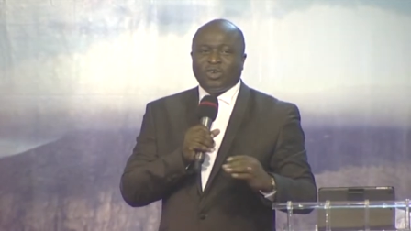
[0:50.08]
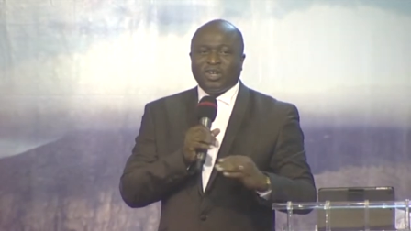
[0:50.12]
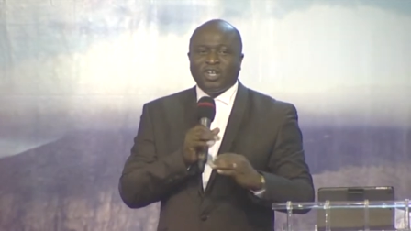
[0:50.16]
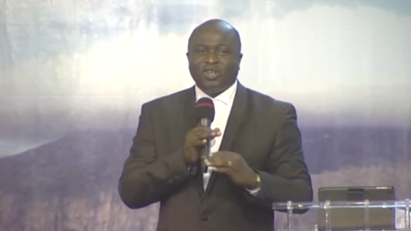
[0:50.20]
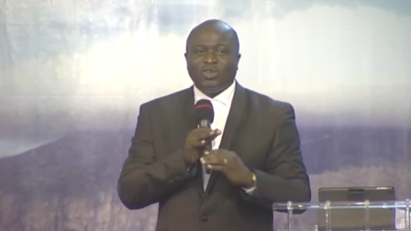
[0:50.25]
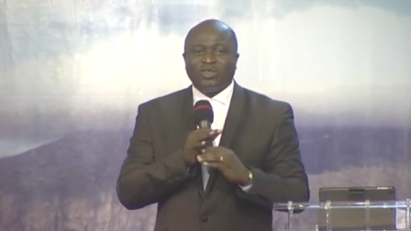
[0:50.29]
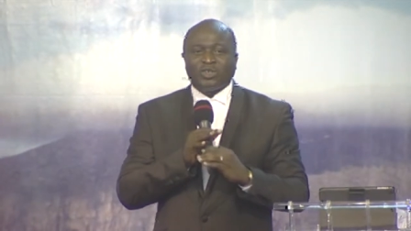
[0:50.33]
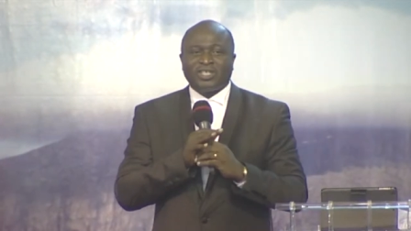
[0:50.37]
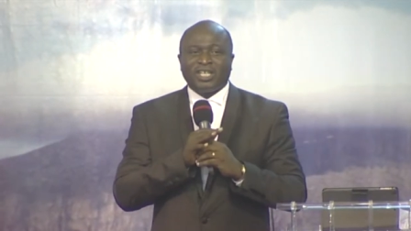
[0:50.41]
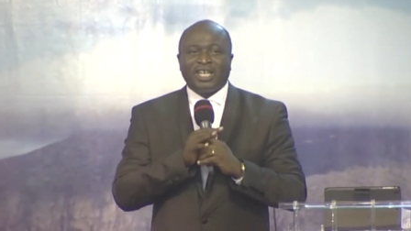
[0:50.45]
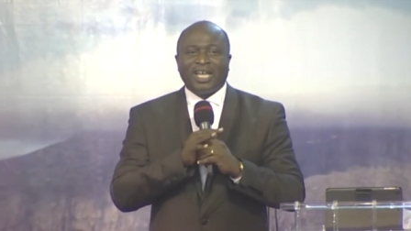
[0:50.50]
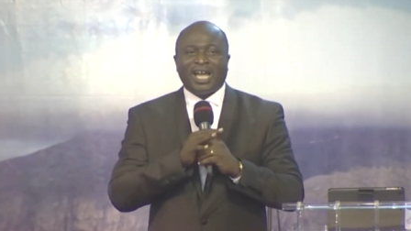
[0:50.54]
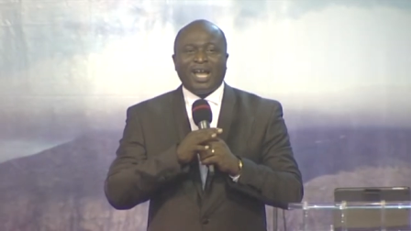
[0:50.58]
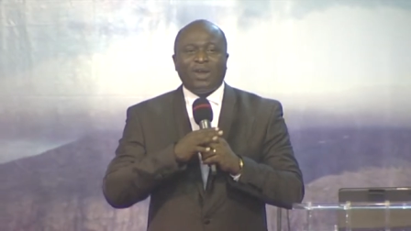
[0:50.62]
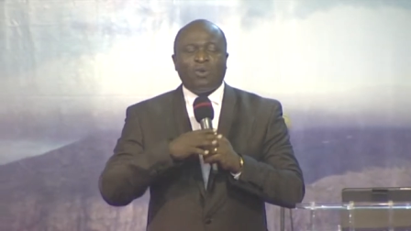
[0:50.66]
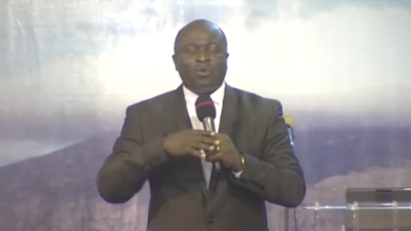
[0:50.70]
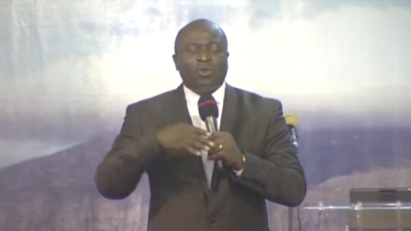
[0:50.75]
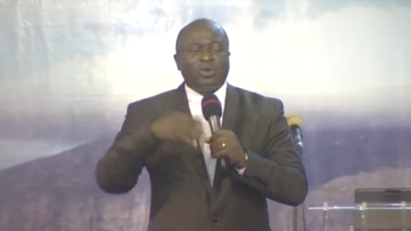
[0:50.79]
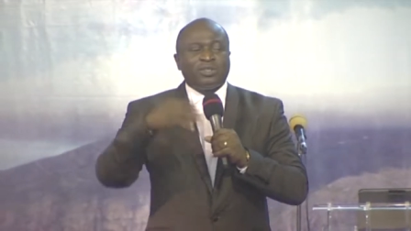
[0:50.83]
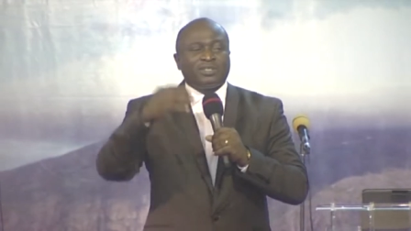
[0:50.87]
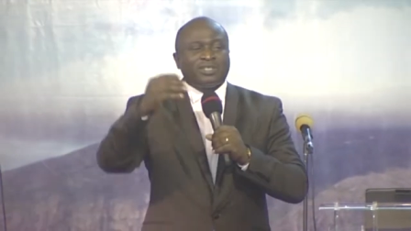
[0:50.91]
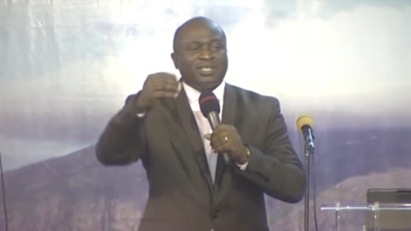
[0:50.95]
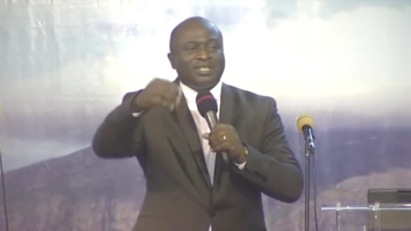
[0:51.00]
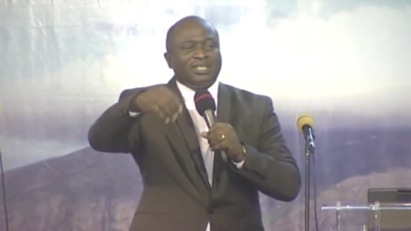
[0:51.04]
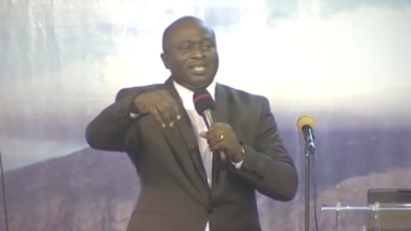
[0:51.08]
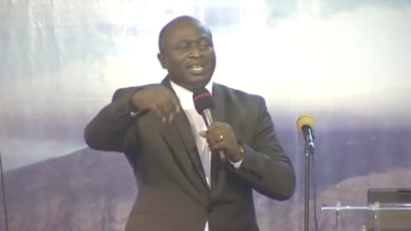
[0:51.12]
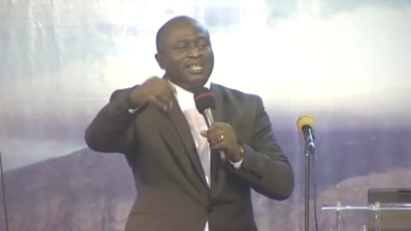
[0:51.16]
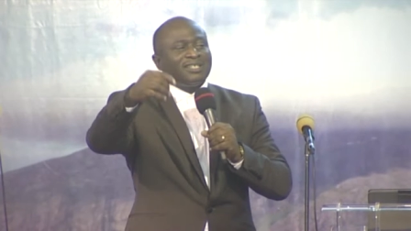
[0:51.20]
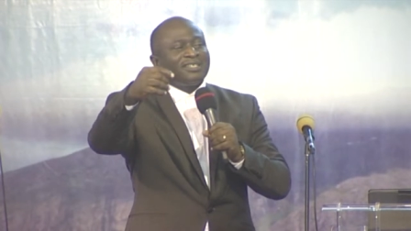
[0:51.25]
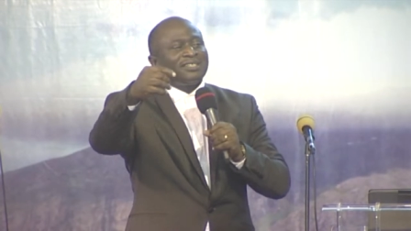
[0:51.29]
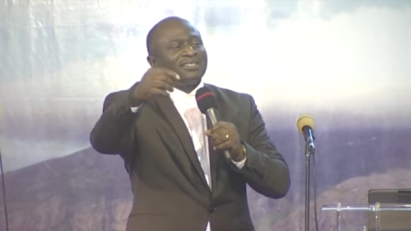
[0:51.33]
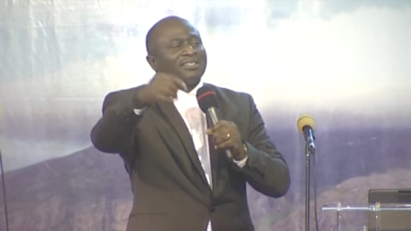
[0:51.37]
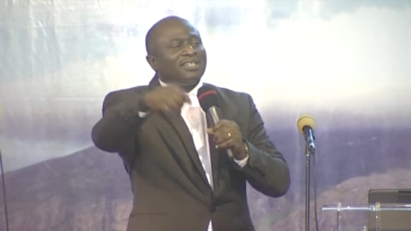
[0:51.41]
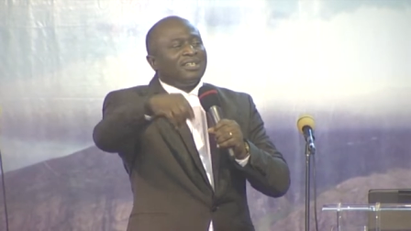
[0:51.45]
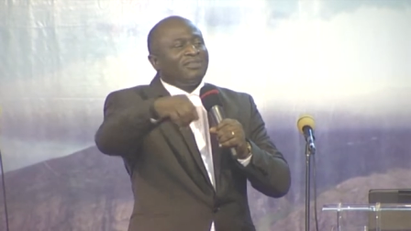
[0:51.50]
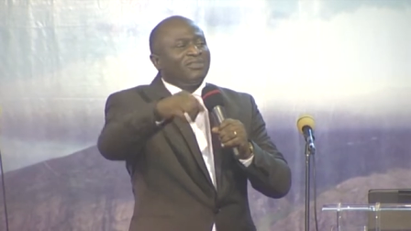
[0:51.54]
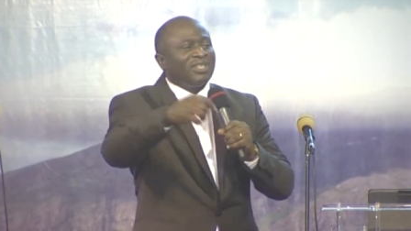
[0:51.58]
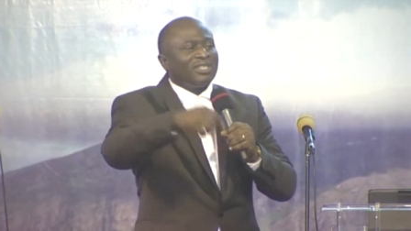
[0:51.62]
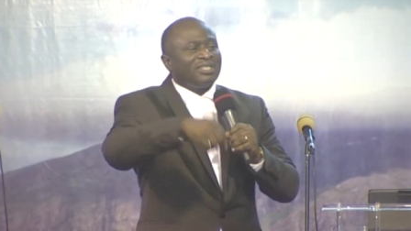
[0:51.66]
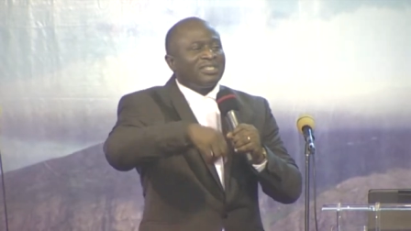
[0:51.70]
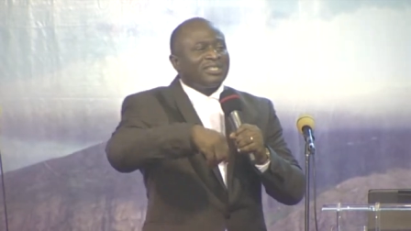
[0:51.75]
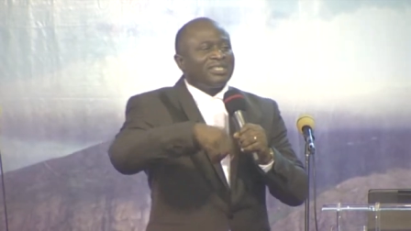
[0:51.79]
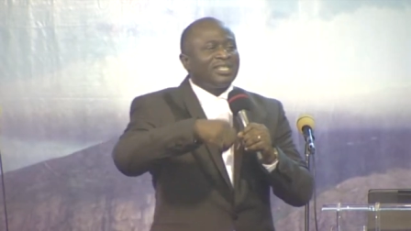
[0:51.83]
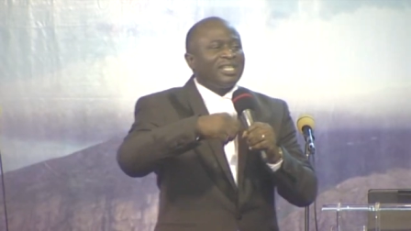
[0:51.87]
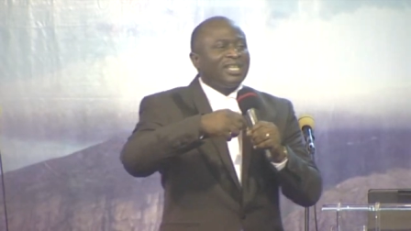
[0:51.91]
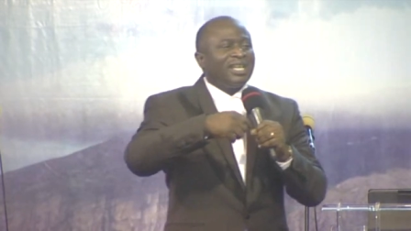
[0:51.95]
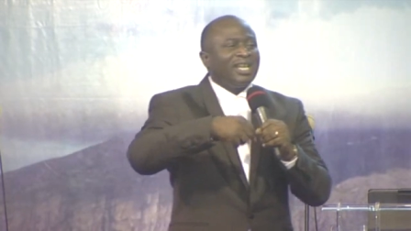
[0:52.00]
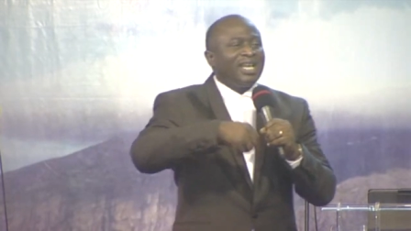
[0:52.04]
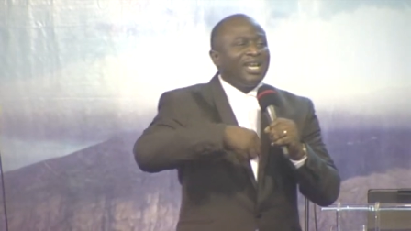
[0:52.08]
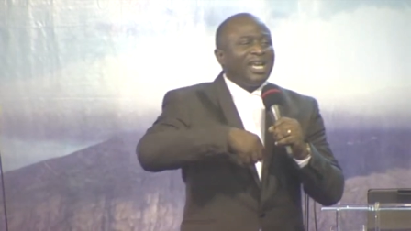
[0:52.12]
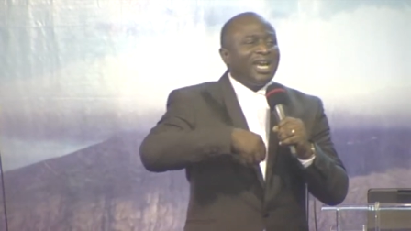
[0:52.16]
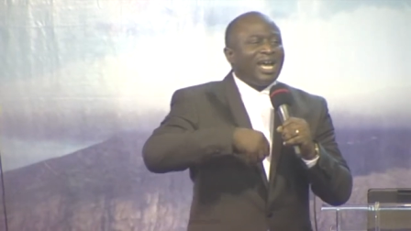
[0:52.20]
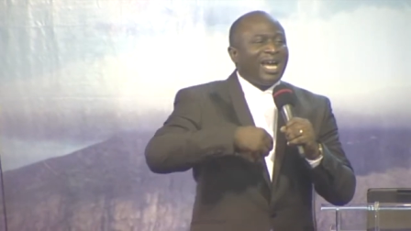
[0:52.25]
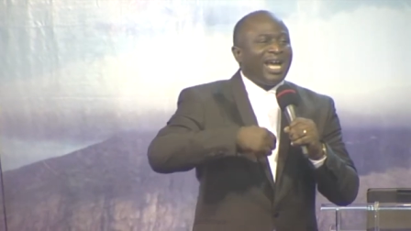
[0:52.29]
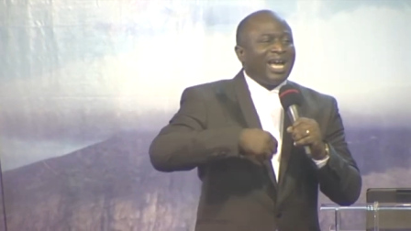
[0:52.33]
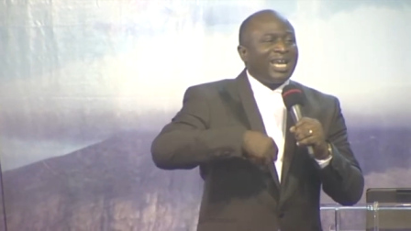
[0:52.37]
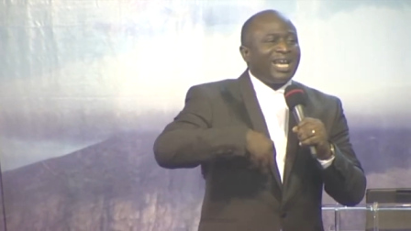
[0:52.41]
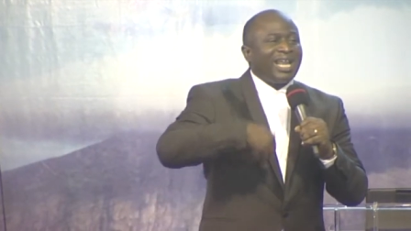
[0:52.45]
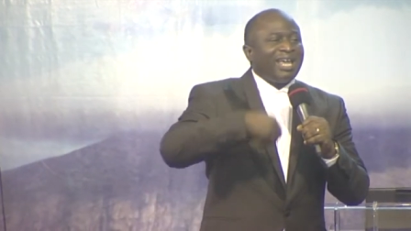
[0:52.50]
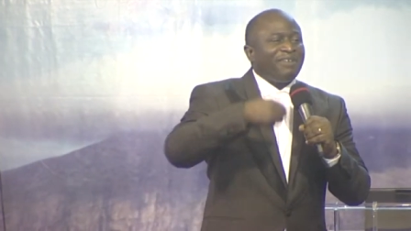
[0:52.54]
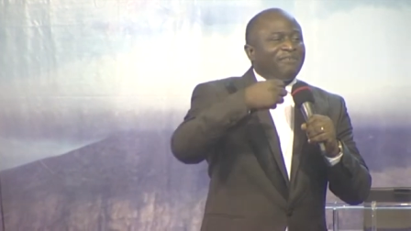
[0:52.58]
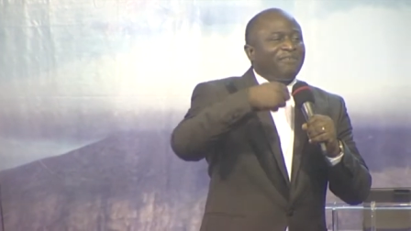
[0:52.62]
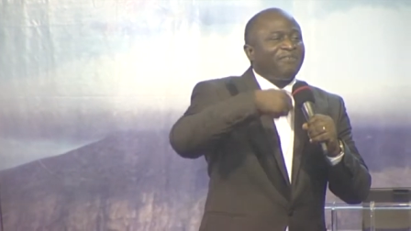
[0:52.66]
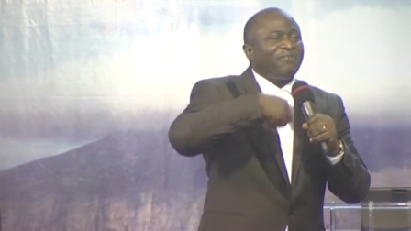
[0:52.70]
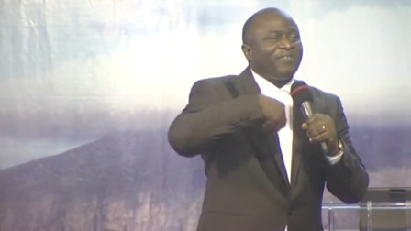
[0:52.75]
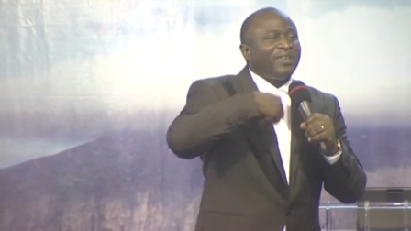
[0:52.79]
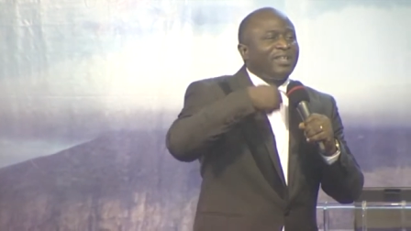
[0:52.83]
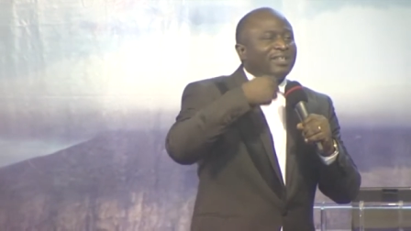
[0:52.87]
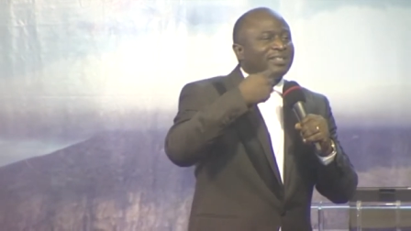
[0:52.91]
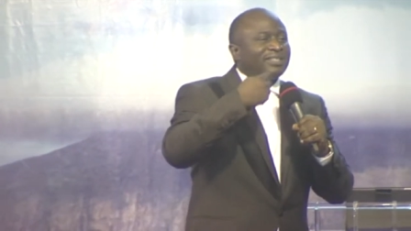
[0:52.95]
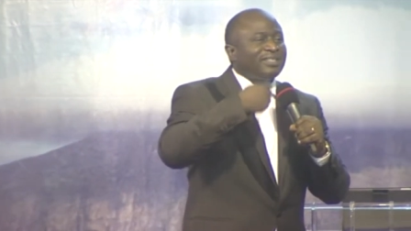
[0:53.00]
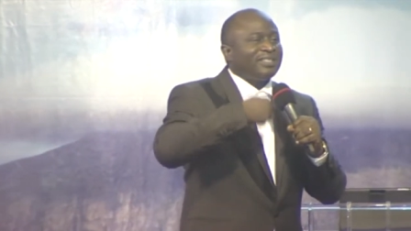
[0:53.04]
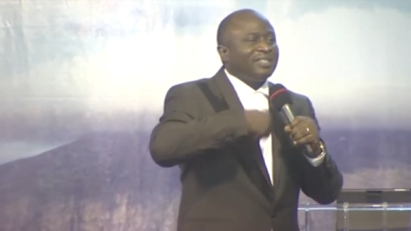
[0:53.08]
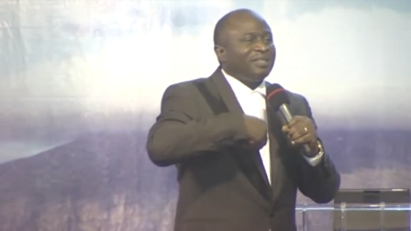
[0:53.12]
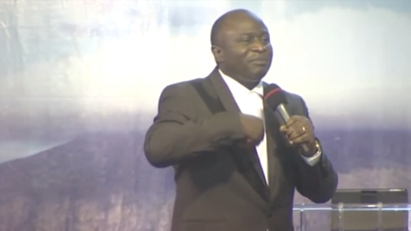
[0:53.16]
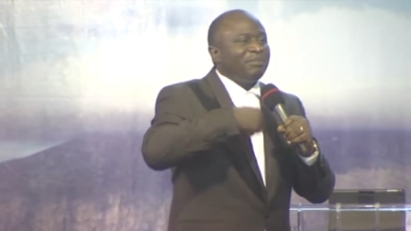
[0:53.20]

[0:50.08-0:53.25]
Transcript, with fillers: you say, I was in that service and I felt him,